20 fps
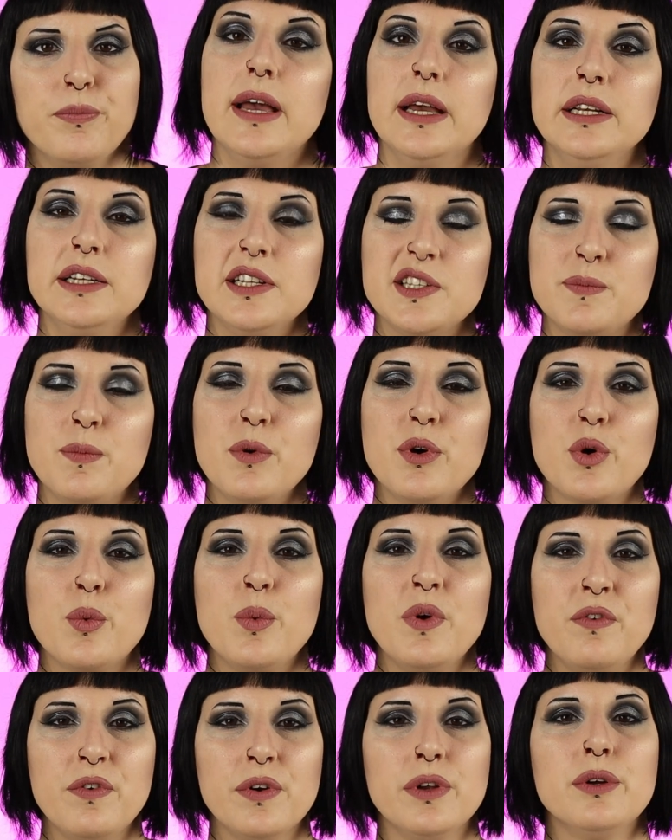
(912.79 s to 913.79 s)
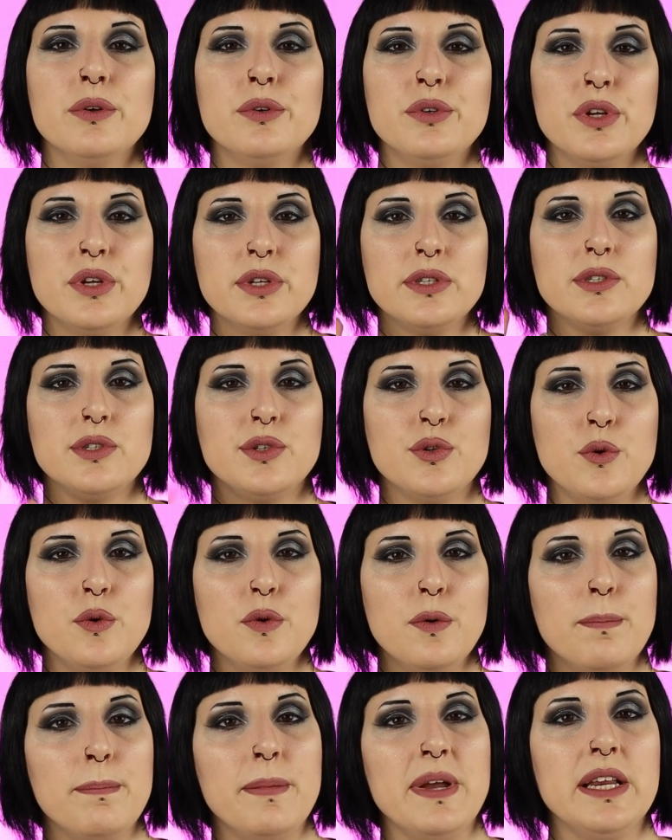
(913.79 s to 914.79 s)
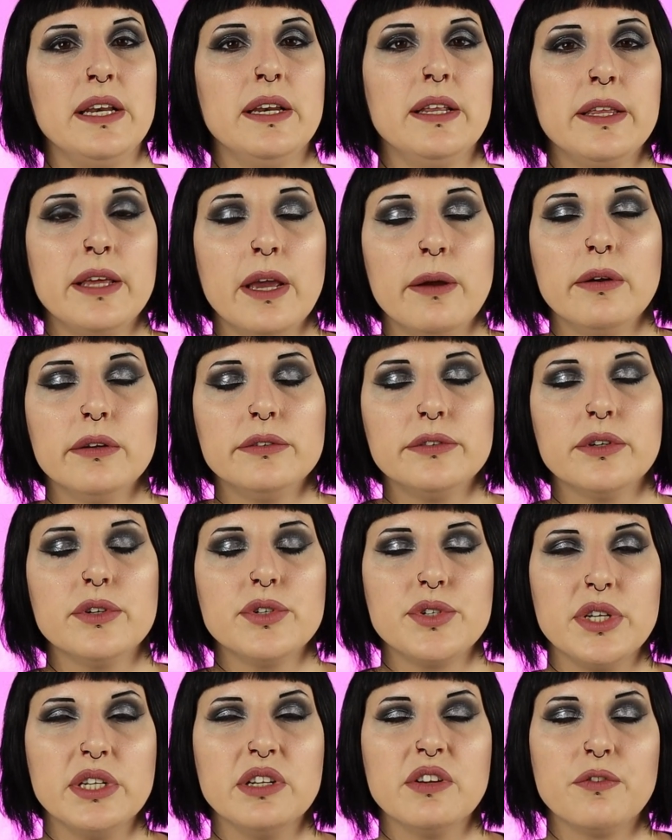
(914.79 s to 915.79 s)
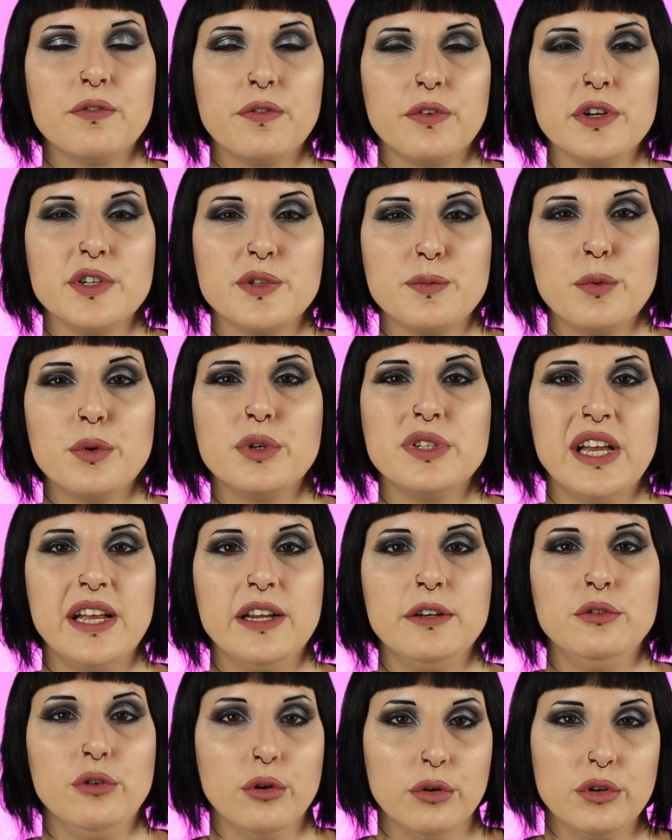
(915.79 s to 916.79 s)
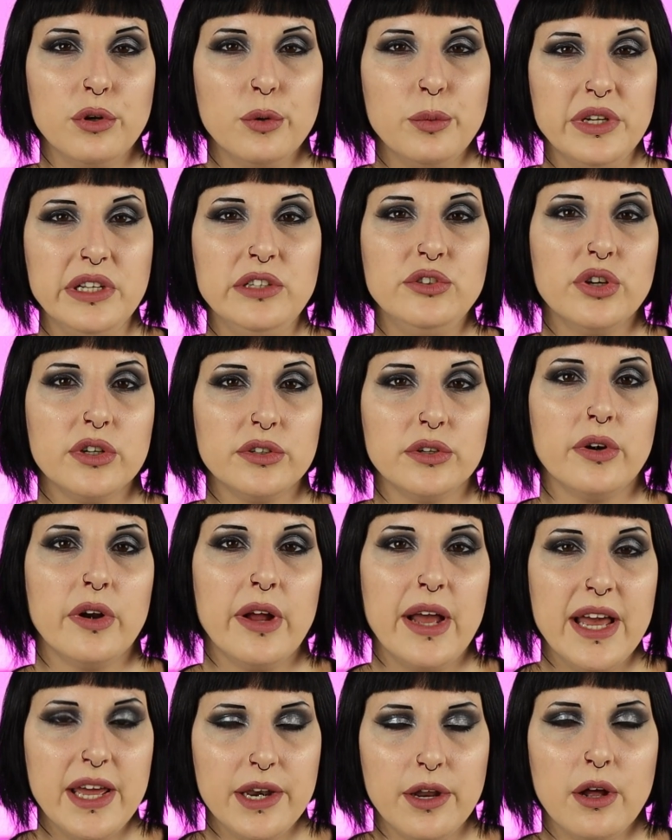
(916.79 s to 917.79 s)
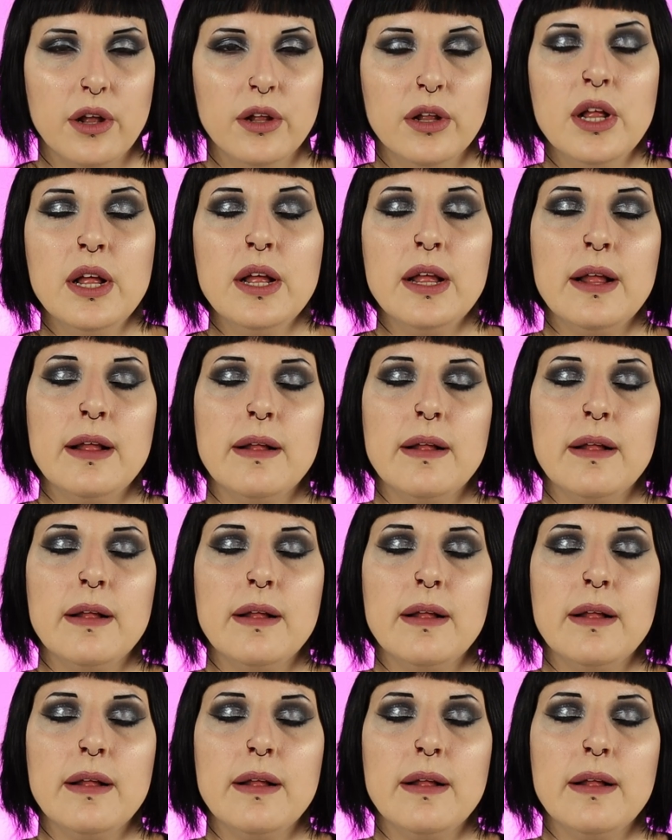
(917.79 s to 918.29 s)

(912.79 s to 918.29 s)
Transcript: In this book we follow the two main characters. In the first book they don't know each other at all.